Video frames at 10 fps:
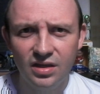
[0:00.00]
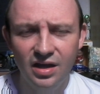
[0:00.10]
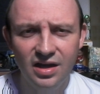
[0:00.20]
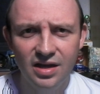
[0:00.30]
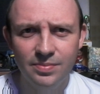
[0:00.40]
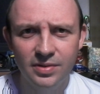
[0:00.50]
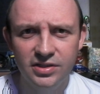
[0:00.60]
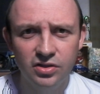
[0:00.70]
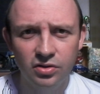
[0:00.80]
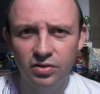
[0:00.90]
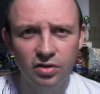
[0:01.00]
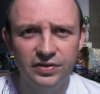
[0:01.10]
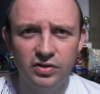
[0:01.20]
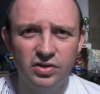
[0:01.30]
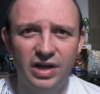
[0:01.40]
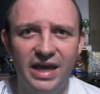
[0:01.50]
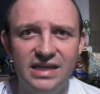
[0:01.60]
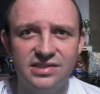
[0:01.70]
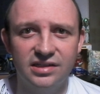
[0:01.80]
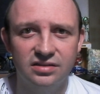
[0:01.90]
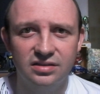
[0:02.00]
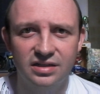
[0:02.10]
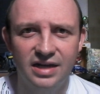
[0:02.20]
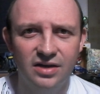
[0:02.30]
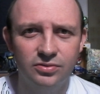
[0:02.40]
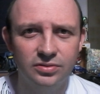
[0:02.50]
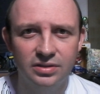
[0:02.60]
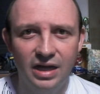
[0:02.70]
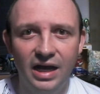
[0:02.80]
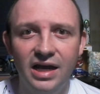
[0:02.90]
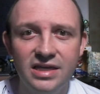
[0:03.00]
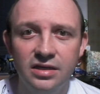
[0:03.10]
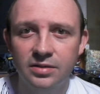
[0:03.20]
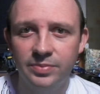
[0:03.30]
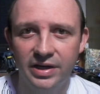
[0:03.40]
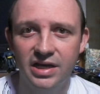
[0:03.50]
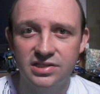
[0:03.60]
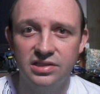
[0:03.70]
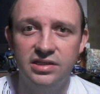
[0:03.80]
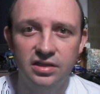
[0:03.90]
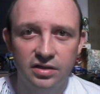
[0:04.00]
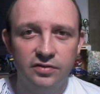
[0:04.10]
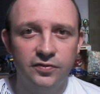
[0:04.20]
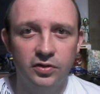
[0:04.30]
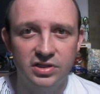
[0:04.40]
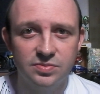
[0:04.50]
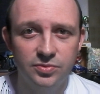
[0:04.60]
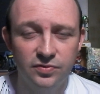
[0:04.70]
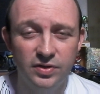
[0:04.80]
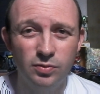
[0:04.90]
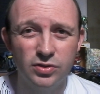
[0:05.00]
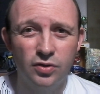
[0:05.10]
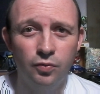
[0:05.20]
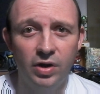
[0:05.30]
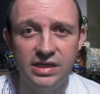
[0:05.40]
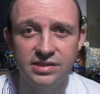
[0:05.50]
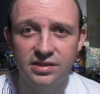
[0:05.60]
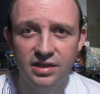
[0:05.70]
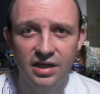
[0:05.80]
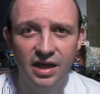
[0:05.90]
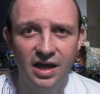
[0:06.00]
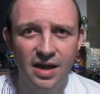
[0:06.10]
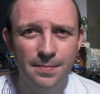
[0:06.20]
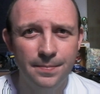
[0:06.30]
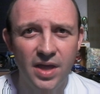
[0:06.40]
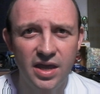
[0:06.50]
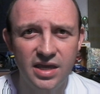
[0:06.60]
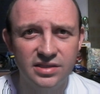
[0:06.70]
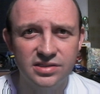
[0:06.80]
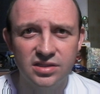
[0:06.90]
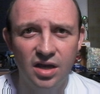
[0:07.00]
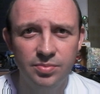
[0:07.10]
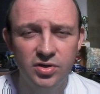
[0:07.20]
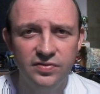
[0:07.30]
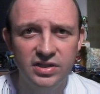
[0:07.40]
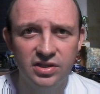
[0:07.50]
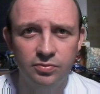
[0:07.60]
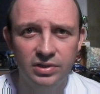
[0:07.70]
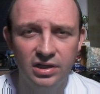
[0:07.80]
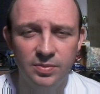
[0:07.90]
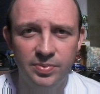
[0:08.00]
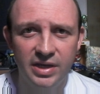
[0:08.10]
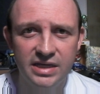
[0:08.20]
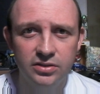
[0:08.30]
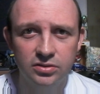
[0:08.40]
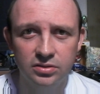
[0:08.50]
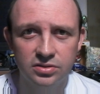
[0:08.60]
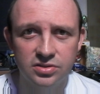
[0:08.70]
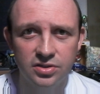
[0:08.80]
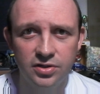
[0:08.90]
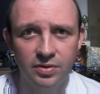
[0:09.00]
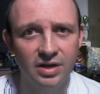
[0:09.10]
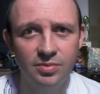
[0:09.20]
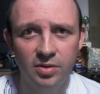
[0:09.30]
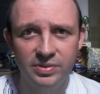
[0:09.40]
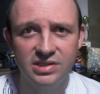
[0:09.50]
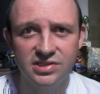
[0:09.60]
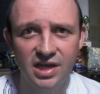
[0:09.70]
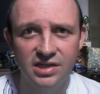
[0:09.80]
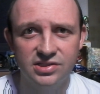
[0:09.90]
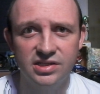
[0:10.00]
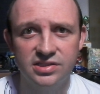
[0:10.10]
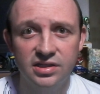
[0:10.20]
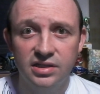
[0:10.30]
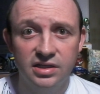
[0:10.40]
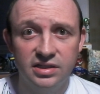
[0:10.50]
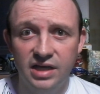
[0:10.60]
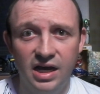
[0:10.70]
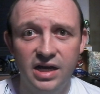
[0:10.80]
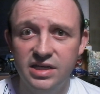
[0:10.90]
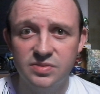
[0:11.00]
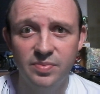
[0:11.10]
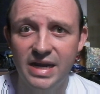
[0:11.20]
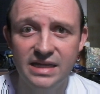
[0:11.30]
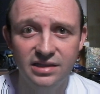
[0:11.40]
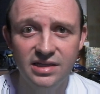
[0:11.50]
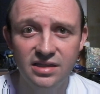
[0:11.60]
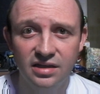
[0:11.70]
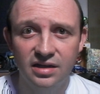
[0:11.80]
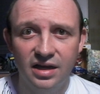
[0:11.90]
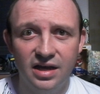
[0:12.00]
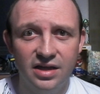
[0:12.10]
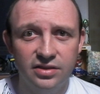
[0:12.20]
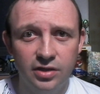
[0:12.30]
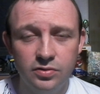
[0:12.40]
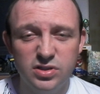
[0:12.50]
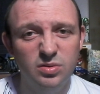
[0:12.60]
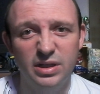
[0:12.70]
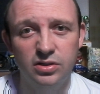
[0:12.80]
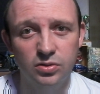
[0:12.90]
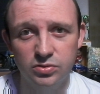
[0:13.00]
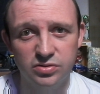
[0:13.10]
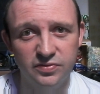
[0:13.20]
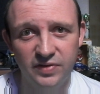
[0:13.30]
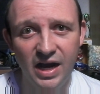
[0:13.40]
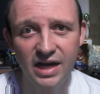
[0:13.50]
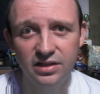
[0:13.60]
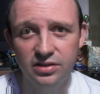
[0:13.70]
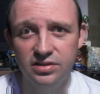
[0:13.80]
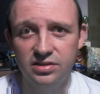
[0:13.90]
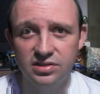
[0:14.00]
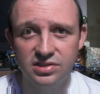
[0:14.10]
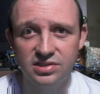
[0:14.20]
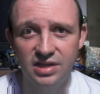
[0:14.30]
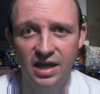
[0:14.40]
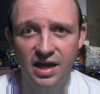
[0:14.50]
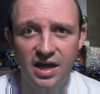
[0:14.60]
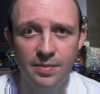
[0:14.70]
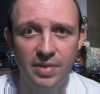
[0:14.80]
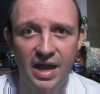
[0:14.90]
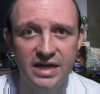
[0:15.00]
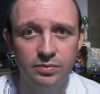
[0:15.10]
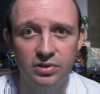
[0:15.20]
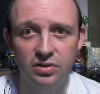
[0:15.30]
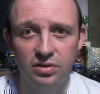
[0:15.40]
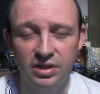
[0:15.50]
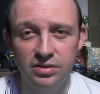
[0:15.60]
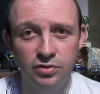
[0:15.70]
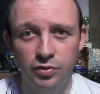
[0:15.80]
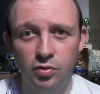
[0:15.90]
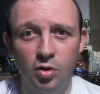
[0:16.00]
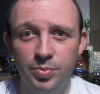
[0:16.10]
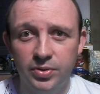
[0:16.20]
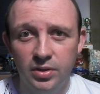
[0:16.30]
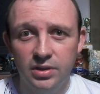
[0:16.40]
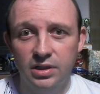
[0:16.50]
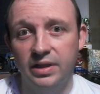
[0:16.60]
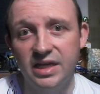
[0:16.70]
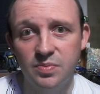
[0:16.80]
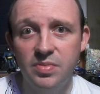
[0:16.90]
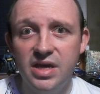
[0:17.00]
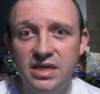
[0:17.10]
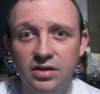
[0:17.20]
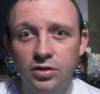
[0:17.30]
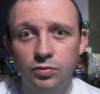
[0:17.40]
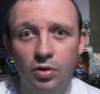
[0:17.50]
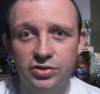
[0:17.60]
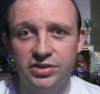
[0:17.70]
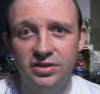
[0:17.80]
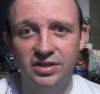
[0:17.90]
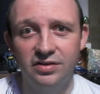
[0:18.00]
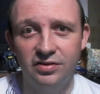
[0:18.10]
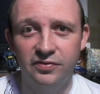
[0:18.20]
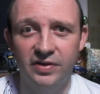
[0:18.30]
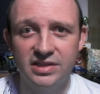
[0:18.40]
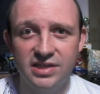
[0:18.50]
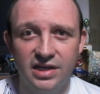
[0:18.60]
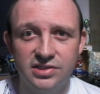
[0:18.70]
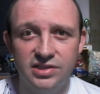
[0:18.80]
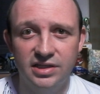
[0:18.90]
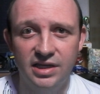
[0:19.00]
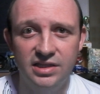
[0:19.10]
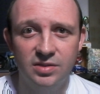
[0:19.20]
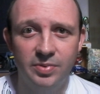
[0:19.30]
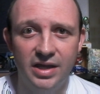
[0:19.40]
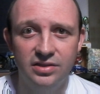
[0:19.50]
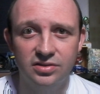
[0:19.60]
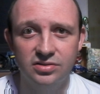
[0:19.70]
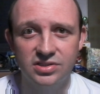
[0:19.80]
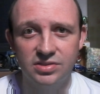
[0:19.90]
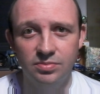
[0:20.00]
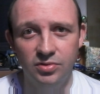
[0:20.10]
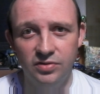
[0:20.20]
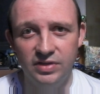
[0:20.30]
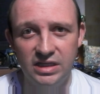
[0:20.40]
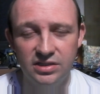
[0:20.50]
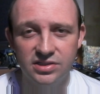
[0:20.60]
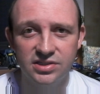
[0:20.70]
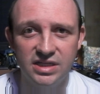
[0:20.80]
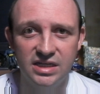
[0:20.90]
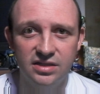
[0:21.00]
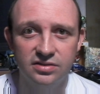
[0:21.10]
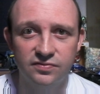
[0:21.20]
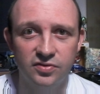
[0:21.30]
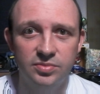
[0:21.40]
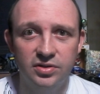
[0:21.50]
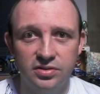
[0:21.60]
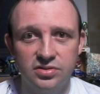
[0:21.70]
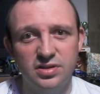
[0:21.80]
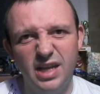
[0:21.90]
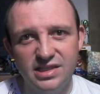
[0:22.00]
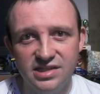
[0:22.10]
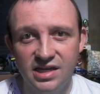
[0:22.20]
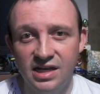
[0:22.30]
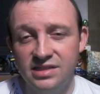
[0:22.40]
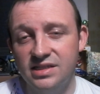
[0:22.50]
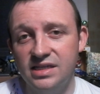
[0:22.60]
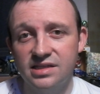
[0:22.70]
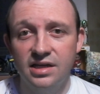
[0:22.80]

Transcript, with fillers: Um, you're going to love it or you're going to hate it. Now I personally thought this movie was great. Um, it's a movie that will appeal to, and I'm not being sexist, guys mainly, uh, those who like ultra violence, um, anyone that like grew up like me watching the, the fantastic independence movie scene from the sort of 1980s,